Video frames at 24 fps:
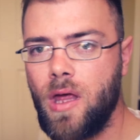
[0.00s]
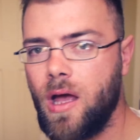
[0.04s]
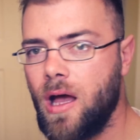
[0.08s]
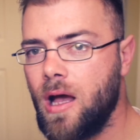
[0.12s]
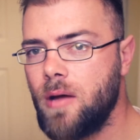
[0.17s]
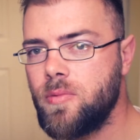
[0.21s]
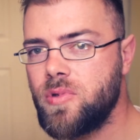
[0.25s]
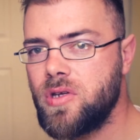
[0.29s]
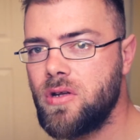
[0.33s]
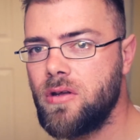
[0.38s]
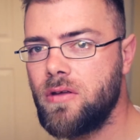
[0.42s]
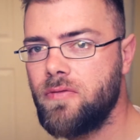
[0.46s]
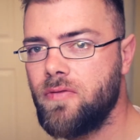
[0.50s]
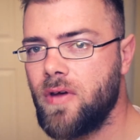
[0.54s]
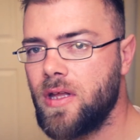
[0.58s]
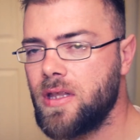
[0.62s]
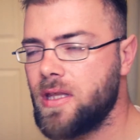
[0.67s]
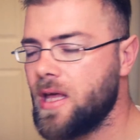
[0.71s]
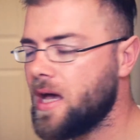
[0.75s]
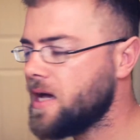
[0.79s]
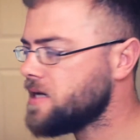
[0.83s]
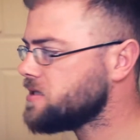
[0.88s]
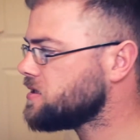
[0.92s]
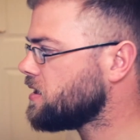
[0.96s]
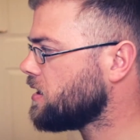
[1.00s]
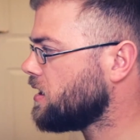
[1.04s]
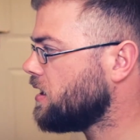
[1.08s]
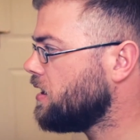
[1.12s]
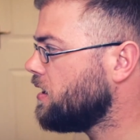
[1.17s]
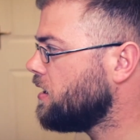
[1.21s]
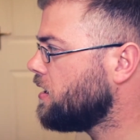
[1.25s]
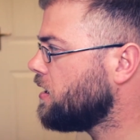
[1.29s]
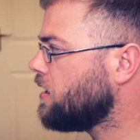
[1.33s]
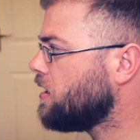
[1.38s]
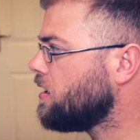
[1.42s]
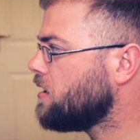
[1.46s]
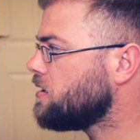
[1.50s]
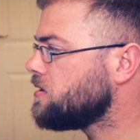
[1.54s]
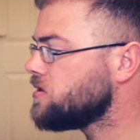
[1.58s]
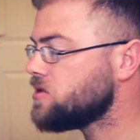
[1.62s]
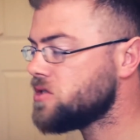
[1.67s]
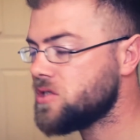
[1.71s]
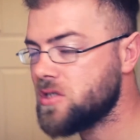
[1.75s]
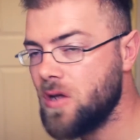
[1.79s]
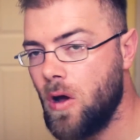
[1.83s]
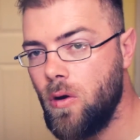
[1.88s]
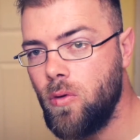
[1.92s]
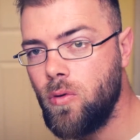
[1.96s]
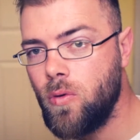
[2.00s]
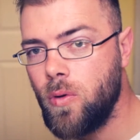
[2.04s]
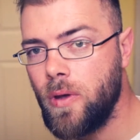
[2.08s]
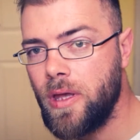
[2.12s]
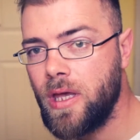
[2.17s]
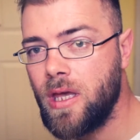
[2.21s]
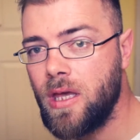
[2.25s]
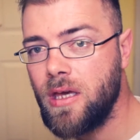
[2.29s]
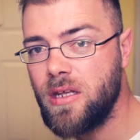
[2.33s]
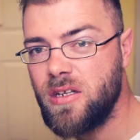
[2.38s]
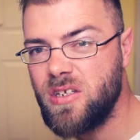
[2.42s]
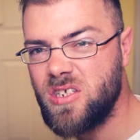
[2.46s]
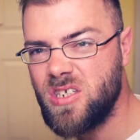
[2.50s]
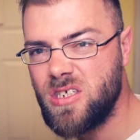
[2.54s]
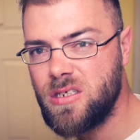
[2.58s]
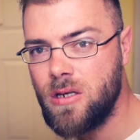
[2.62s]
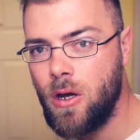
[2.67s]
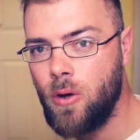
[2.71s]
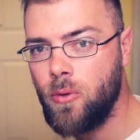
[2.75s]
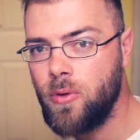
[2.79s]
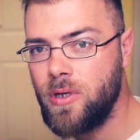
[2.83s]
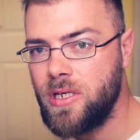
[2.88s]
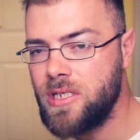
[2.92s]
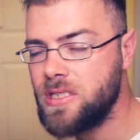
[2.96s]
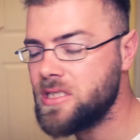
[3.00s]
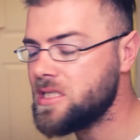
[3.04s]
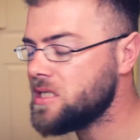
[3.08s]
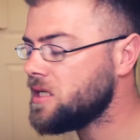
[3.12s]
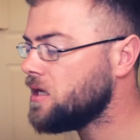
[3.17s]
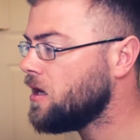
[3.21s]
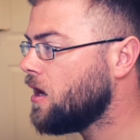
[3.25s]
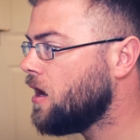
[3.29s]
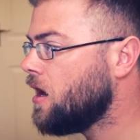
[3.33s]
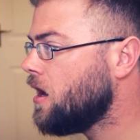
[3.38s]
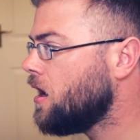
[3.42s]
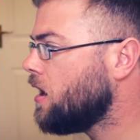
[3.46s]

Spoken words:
Absolutely fantastic. It is so quick. It is so easy.